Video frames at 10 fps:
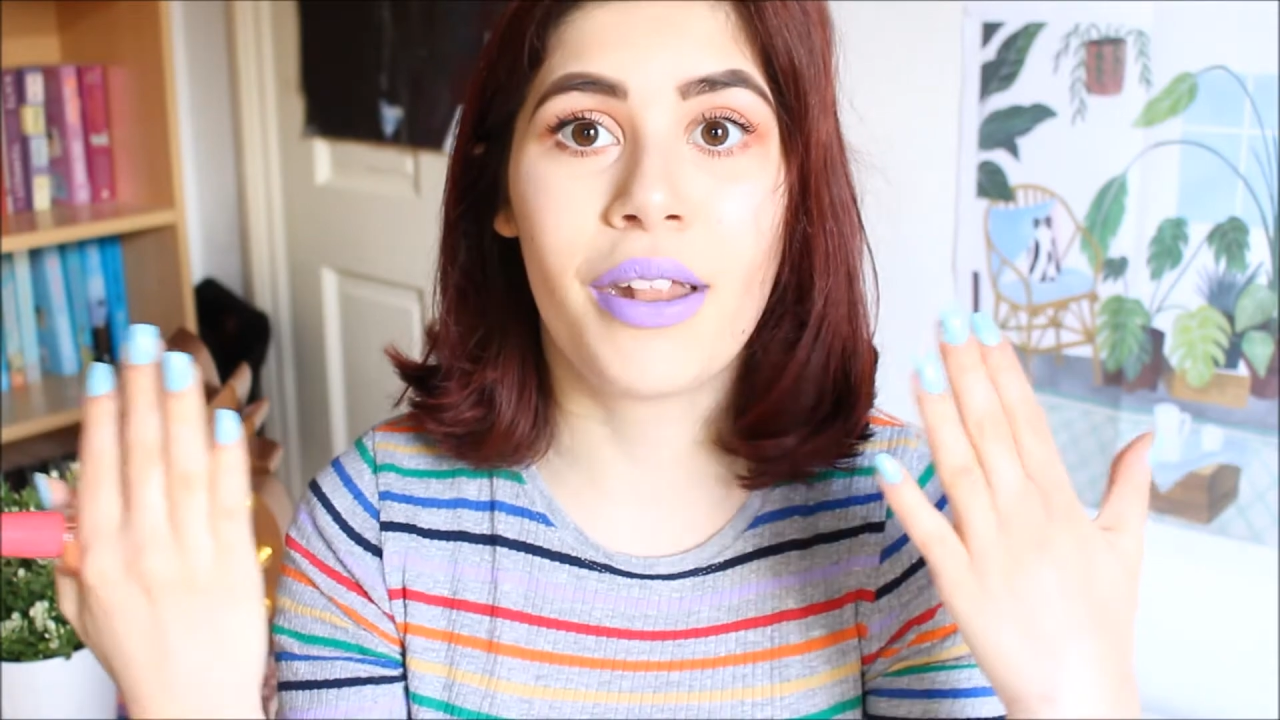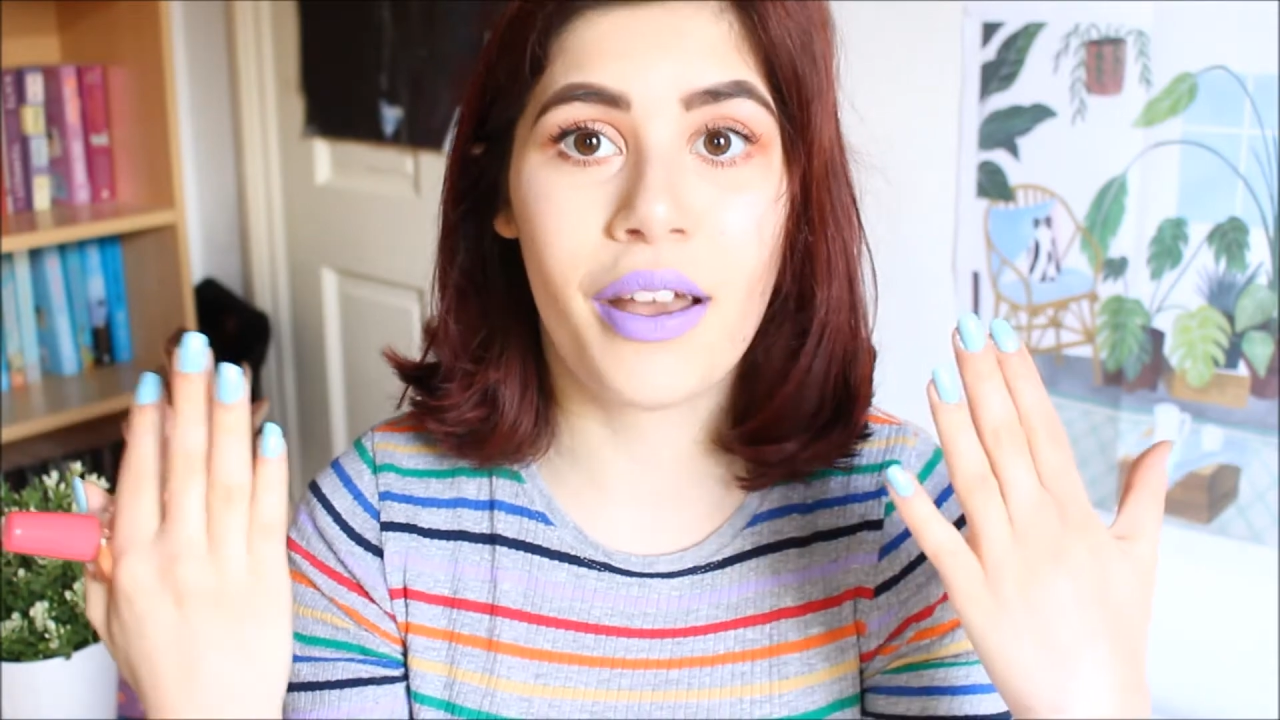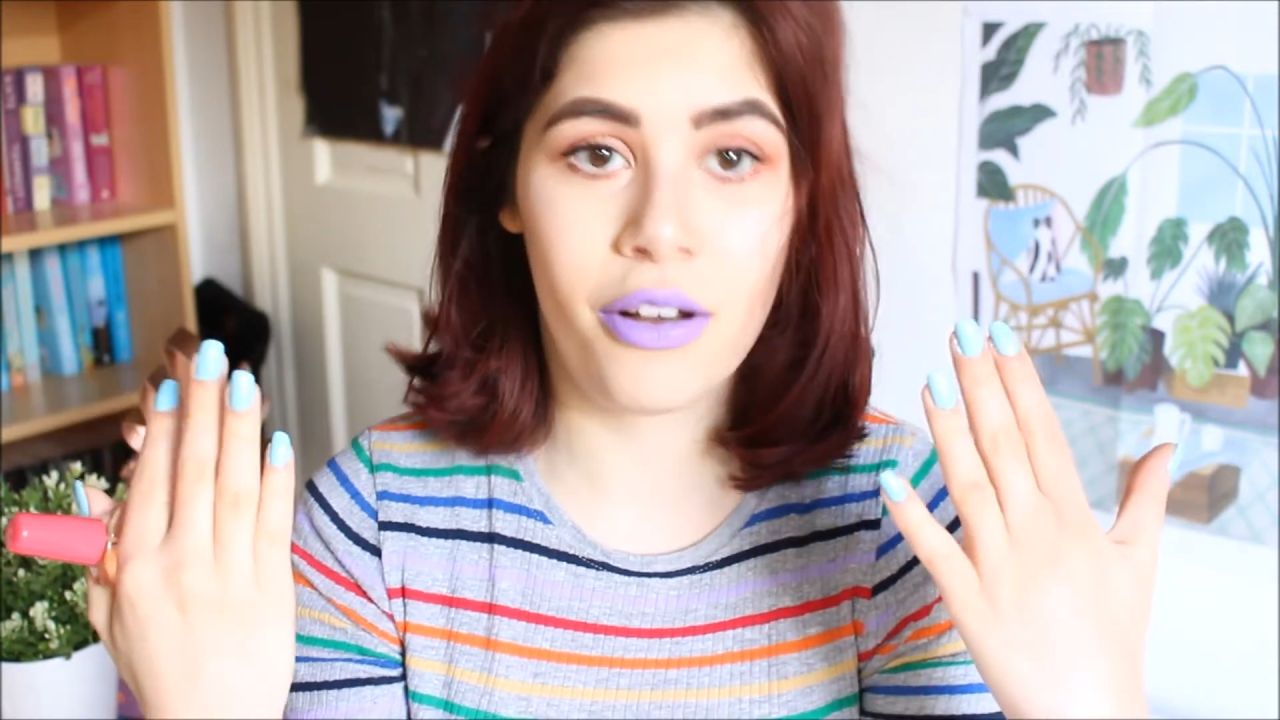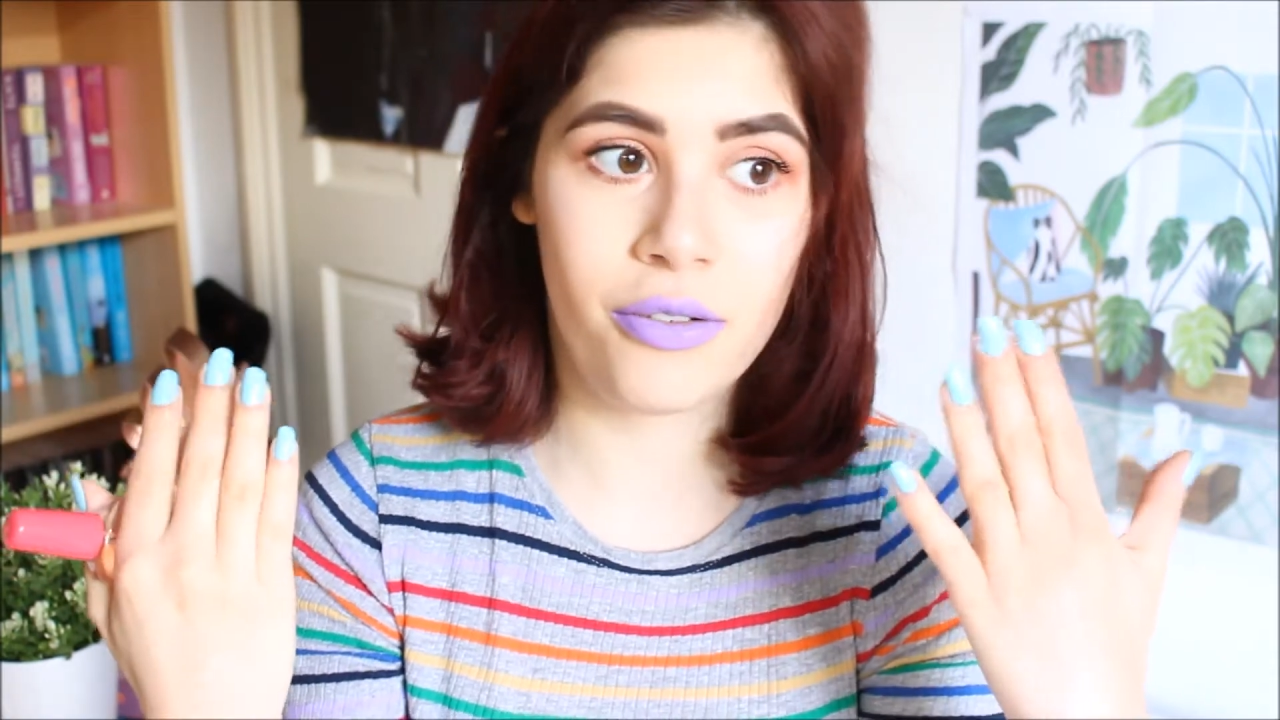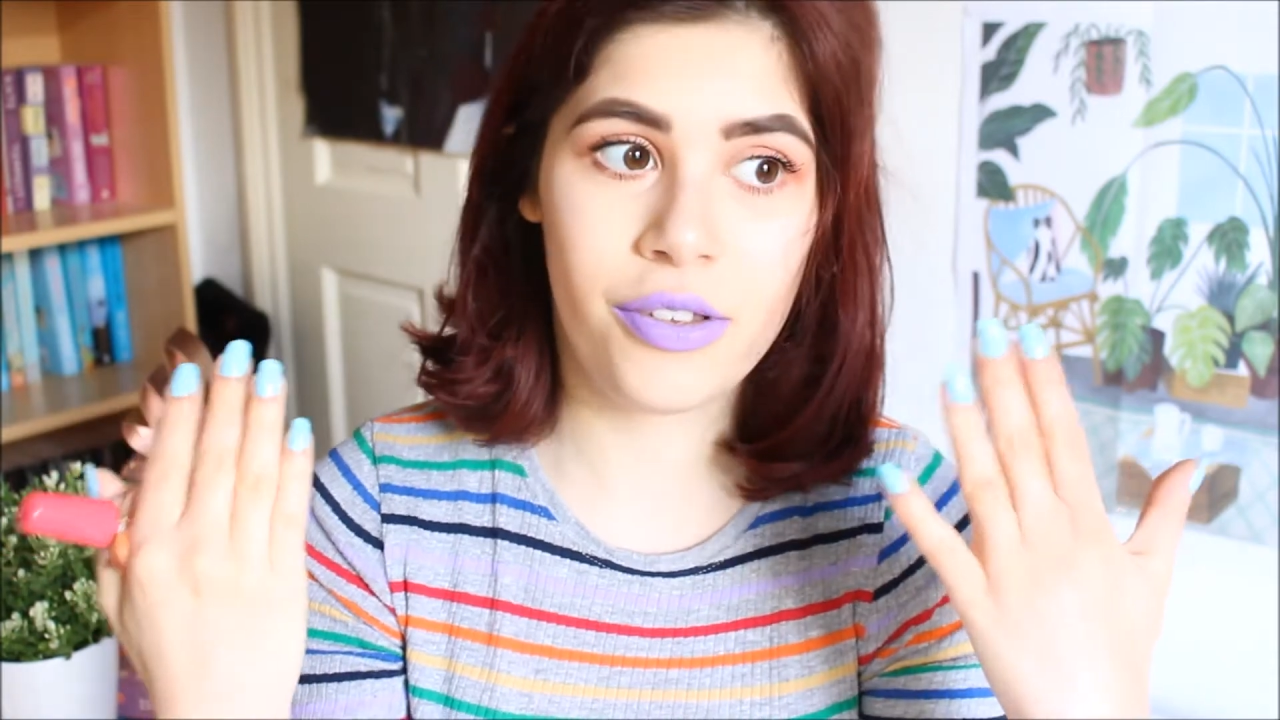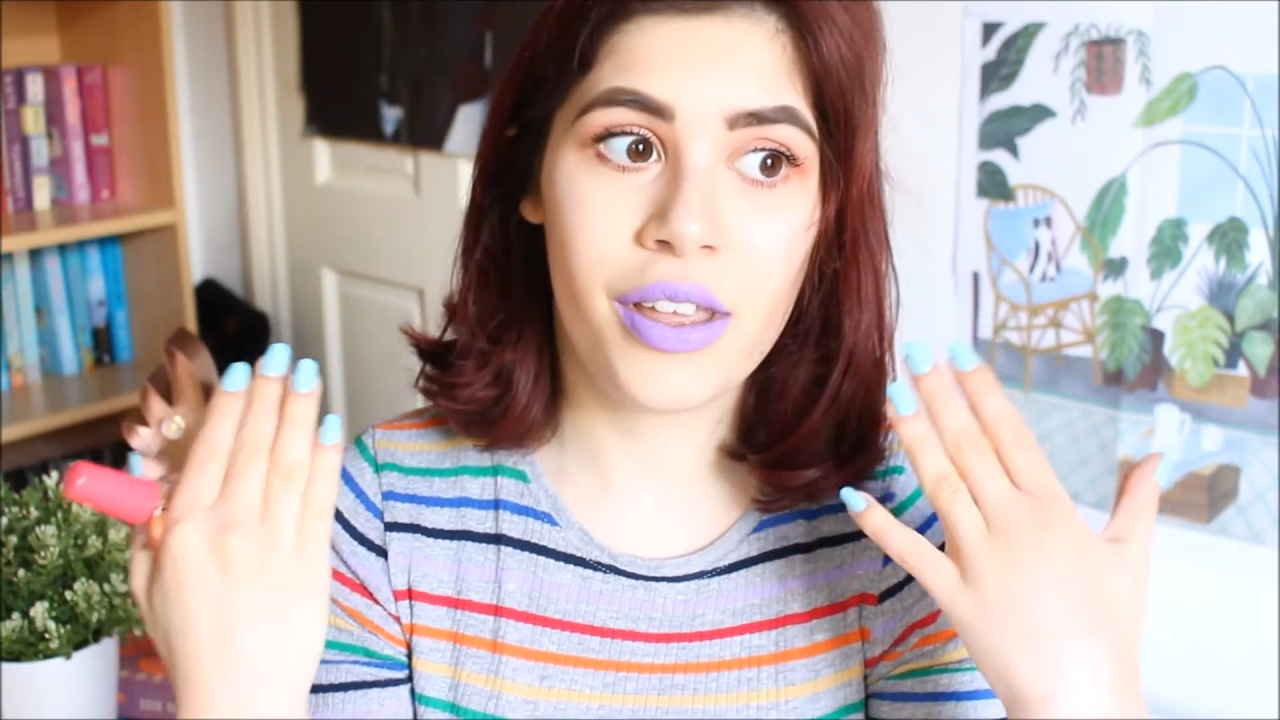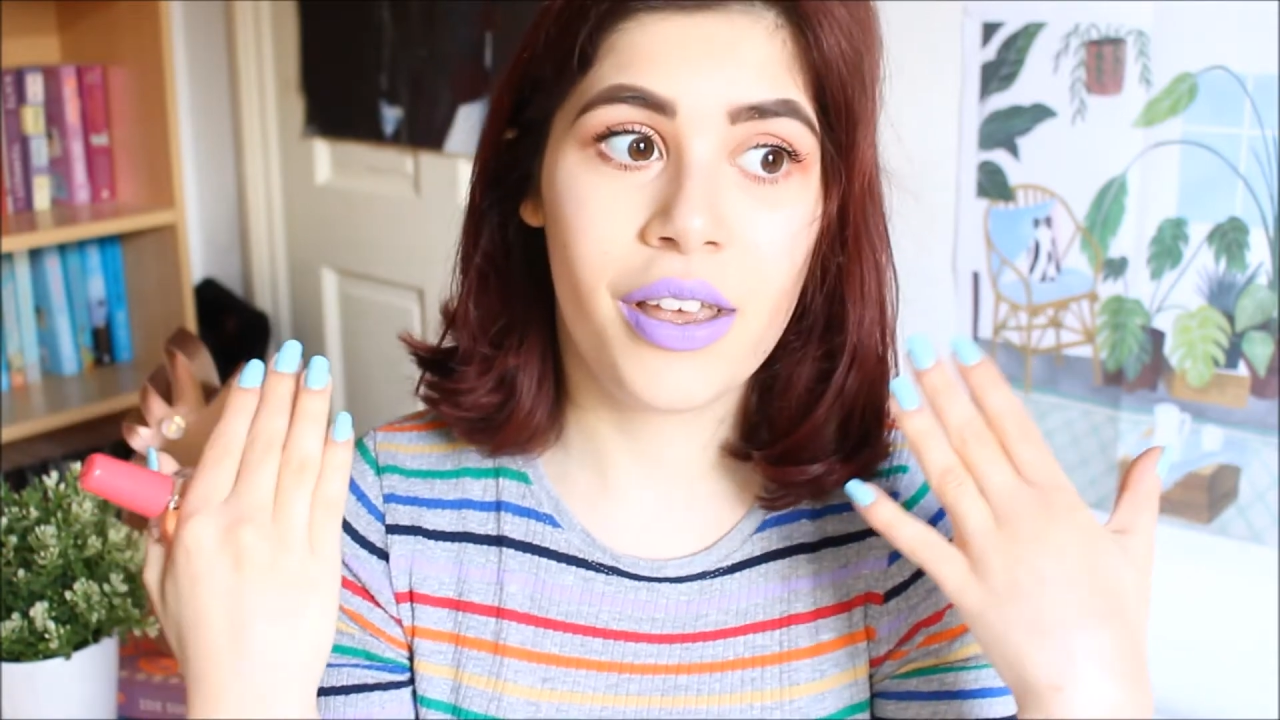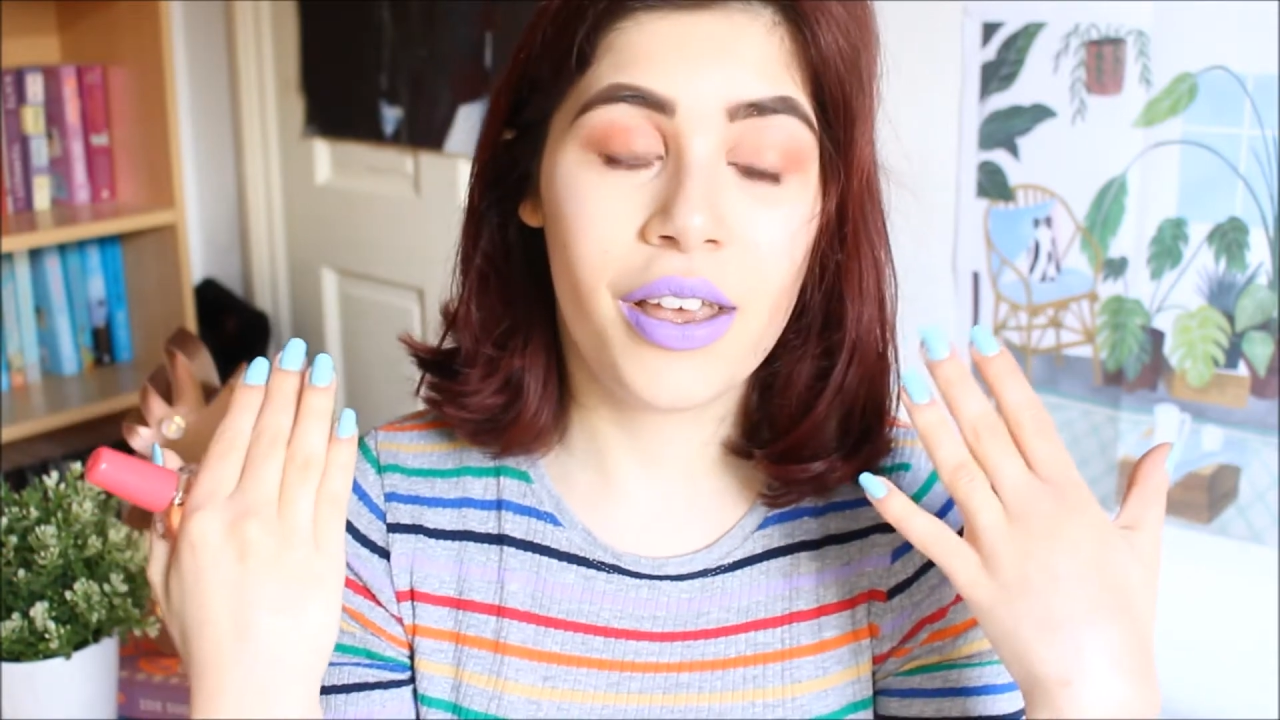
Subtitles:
nails